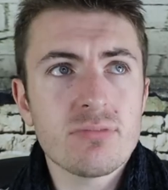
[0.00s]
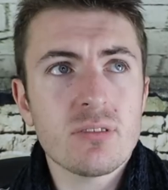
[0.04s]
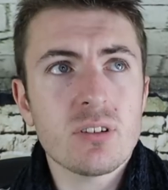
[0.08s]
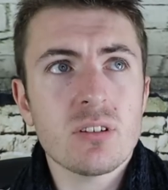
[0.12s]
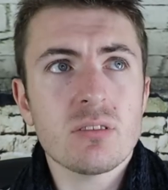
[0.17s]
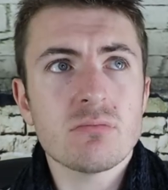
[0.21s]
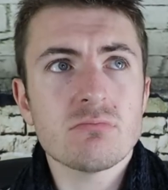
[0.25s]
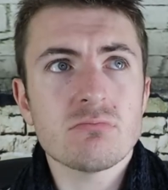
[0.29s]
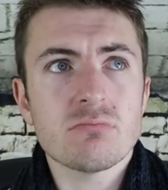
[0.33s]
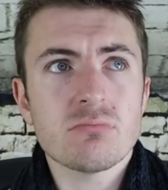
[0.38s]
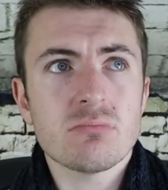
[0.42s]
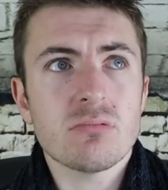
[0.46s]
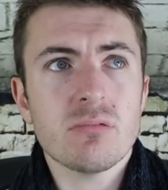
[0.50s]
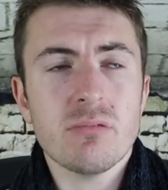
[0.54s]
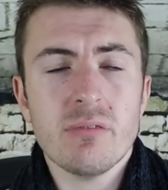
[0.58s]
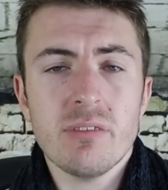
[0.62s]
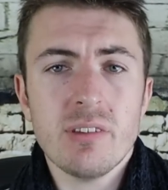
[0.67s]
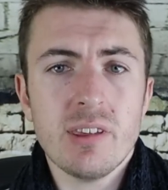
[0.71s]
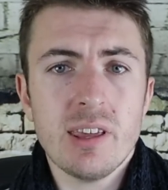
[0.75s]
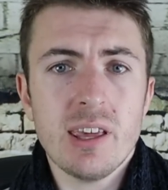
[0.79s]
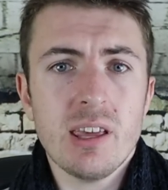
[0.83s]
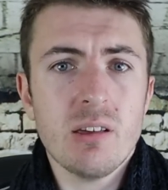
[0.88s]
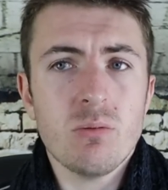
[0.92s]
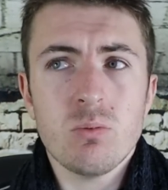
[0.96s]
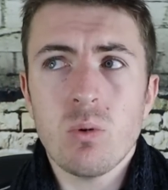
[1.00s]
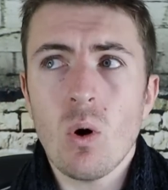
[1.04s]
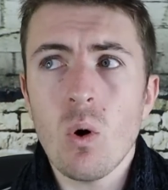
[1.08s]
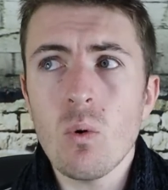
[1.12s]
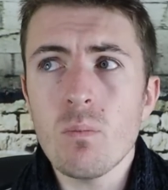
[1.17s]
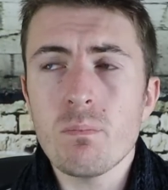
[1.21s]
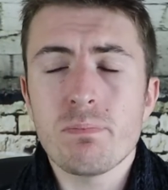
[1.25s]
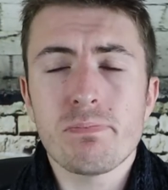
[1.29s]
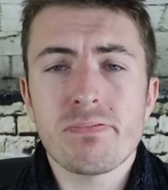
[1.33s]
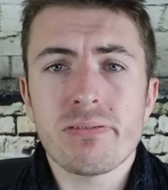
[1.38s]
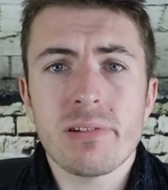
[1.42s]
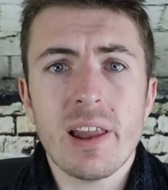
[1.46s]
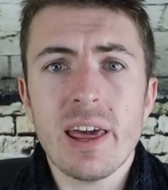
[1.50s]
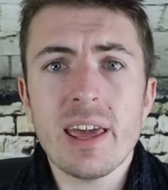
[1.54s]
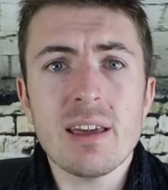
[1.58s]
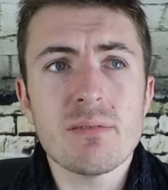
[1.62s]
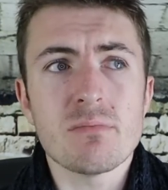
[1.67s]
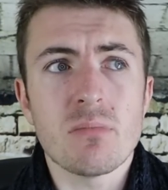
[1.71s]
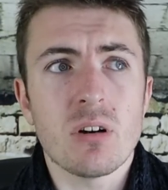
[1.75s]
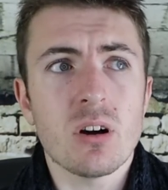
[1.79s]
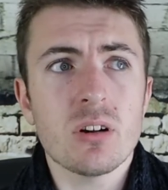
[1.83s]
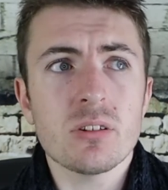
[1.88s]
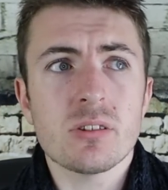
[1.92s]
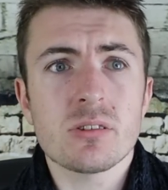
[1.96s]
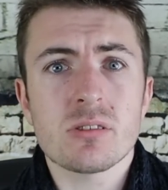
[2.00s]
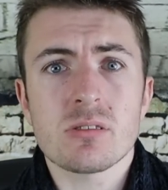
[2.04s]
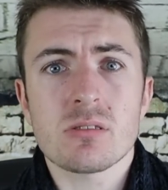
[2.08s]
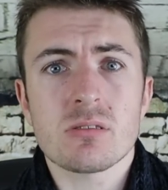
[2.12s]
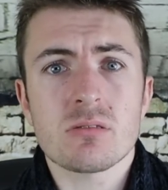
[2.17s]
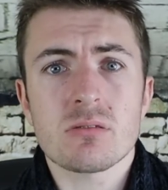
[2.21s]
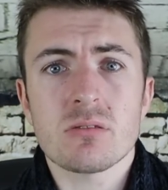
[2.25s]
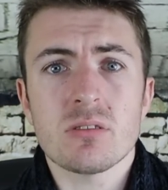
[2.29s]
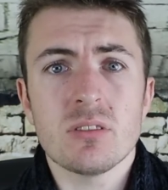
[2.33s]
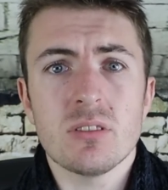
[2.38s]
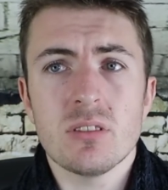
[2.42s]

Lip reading: but he won't play much.